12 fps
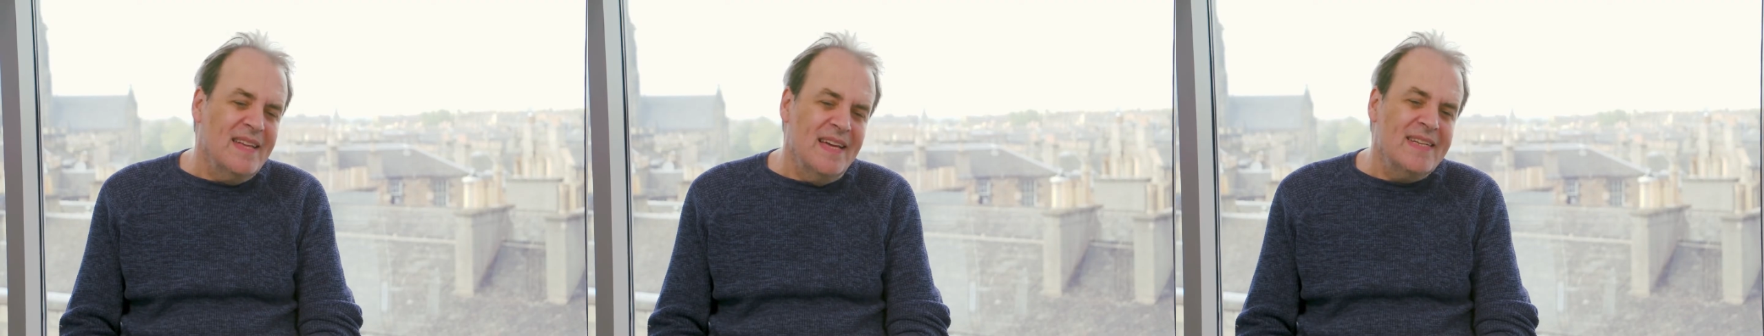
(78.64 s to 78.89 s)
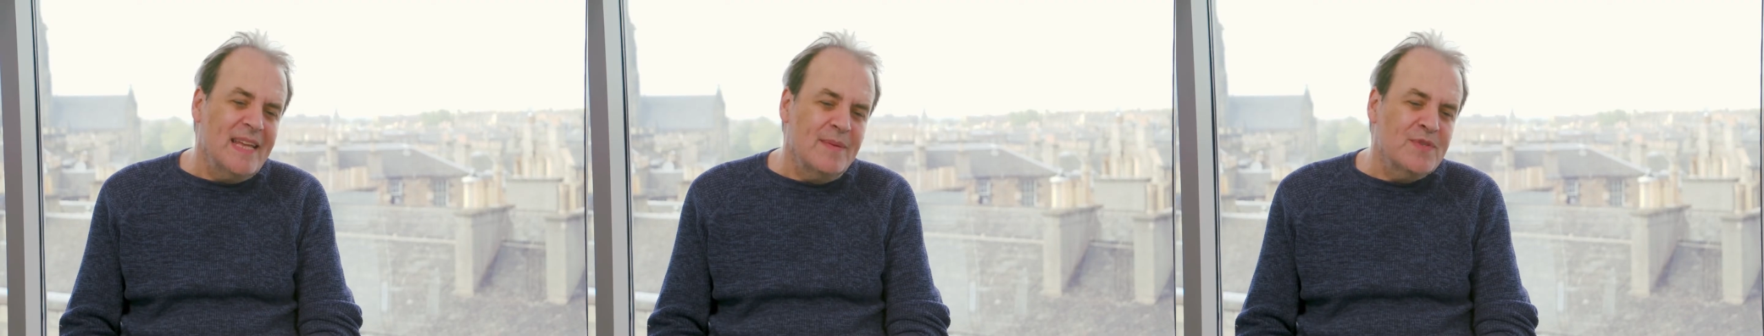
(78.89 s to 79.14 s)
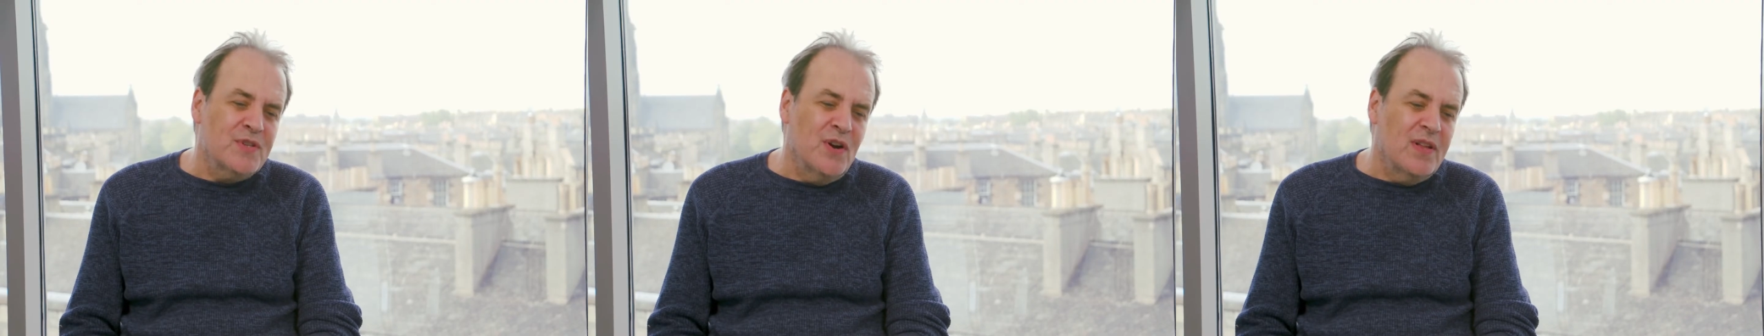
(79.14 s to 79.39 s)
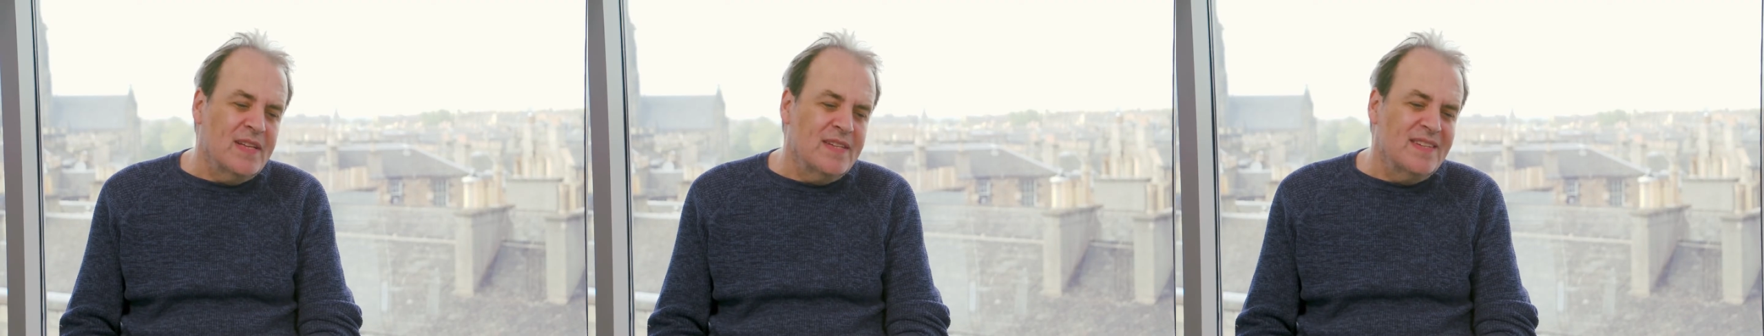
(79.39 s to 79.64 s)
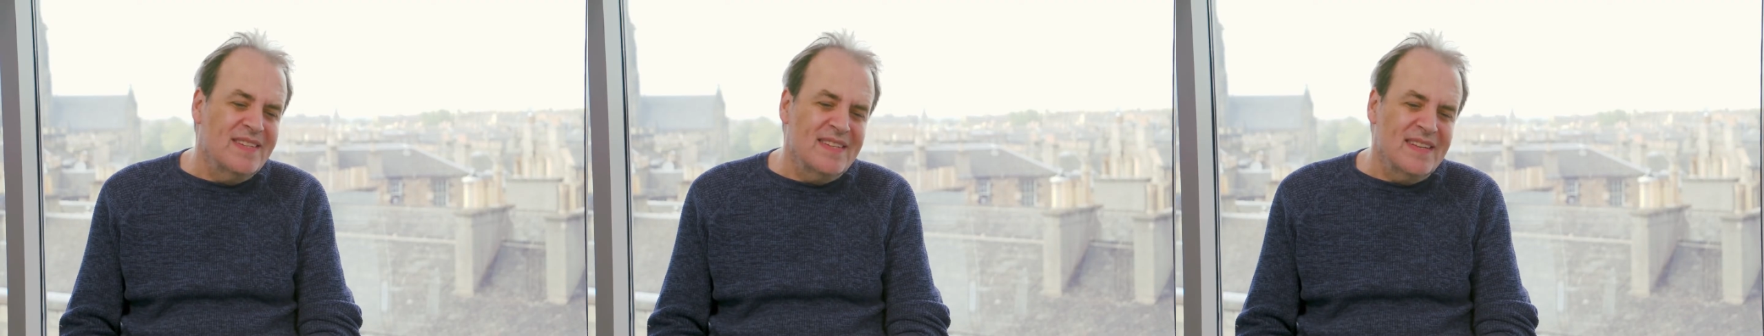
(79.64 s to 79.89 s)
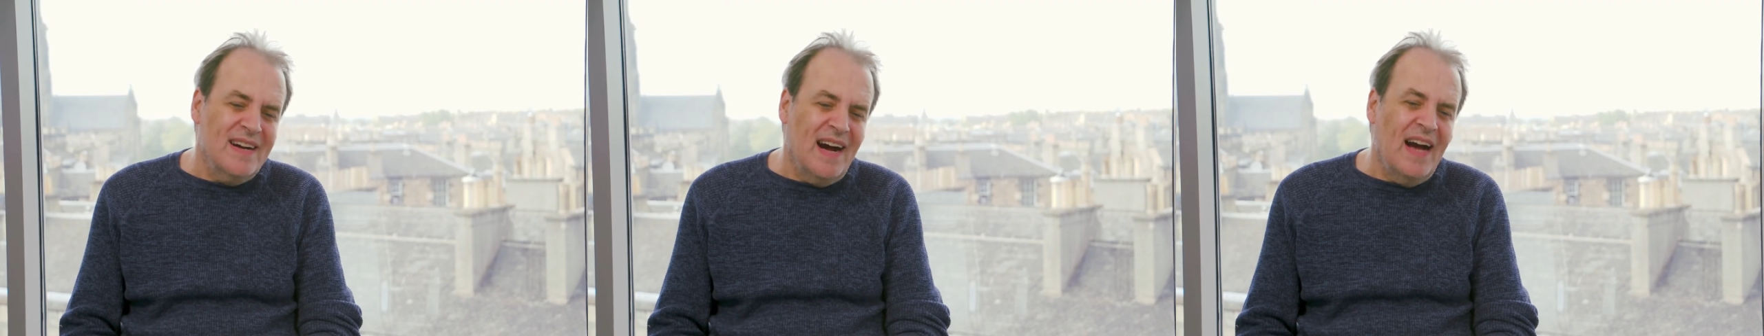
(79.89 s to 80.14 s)
In terms of Scotland,
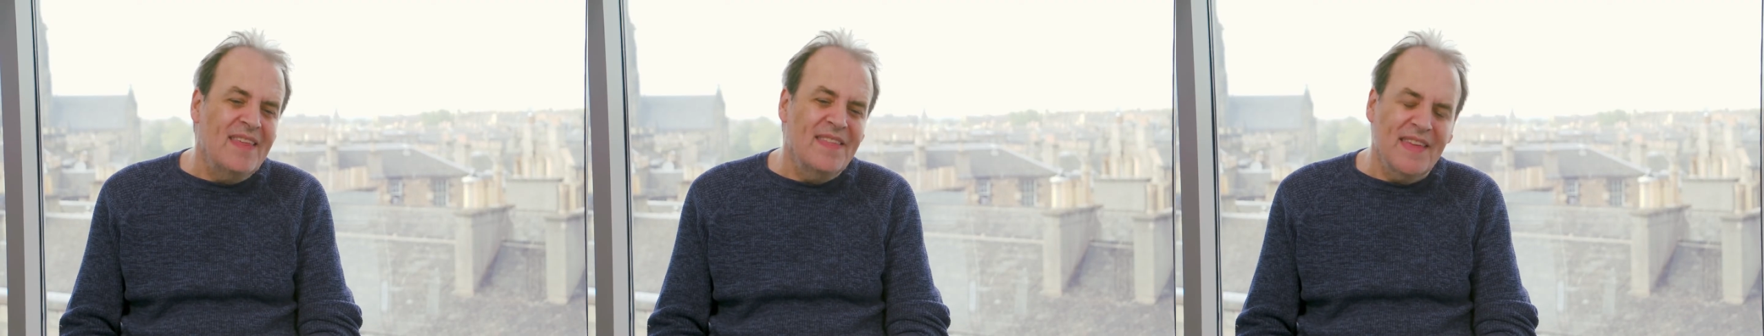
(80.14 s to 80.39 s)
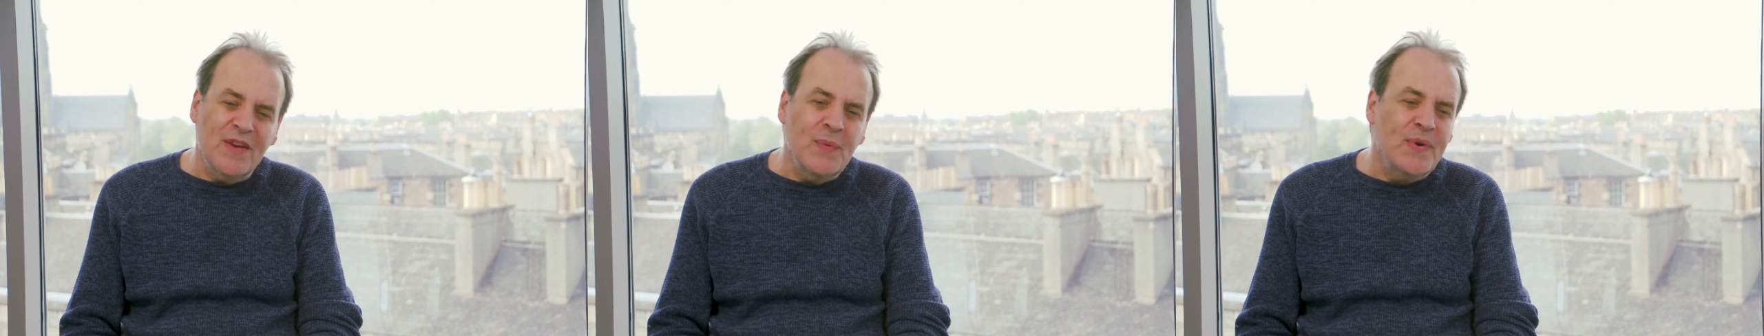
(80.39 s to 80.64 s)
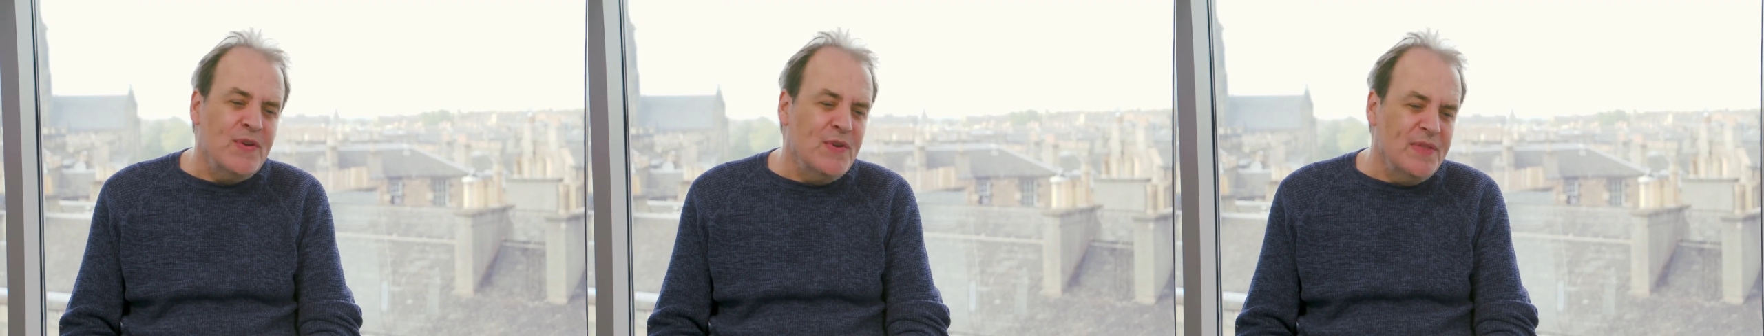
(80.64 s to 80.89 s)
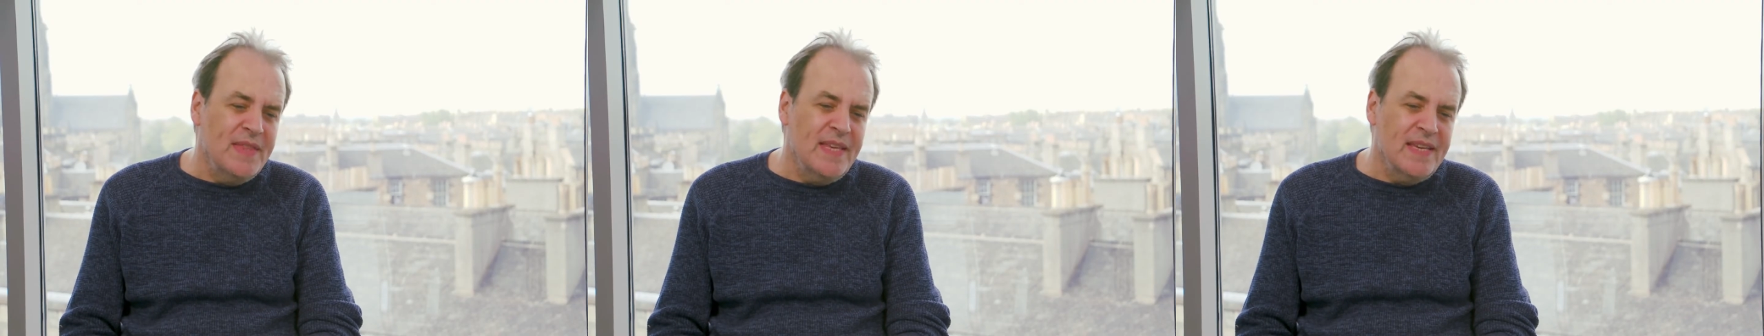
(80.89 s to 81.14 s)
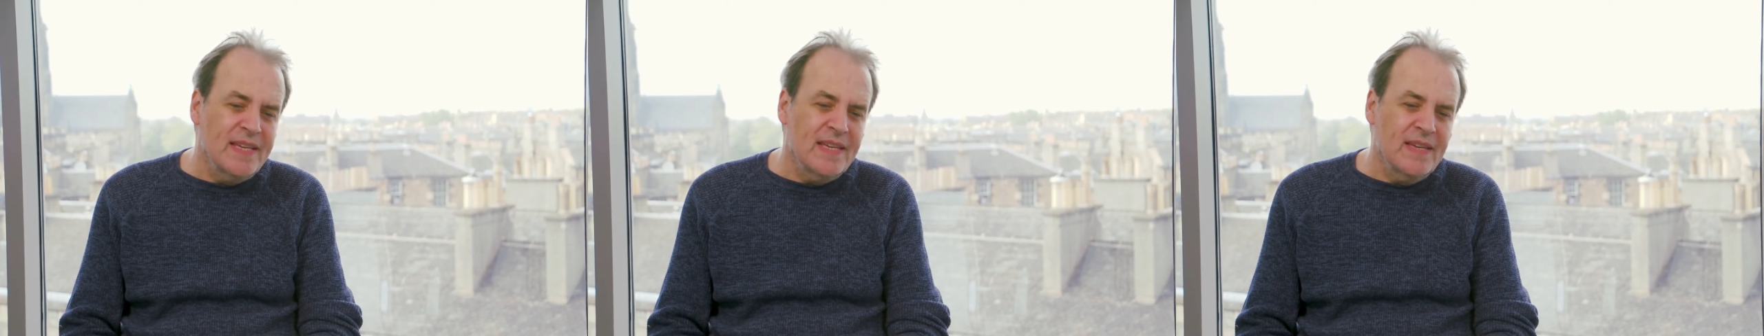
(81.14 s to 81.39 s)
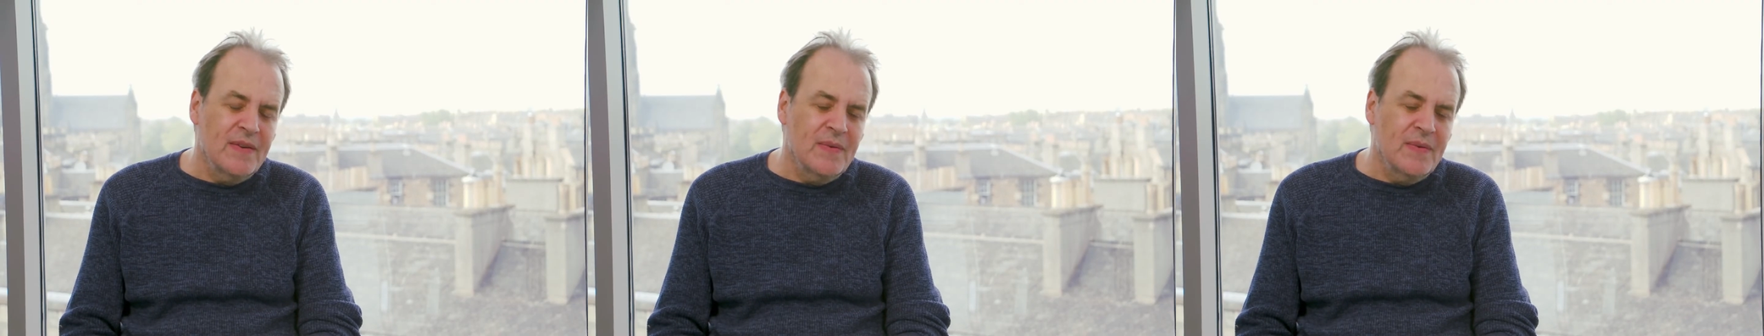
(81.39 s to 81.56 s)
I think we're unique.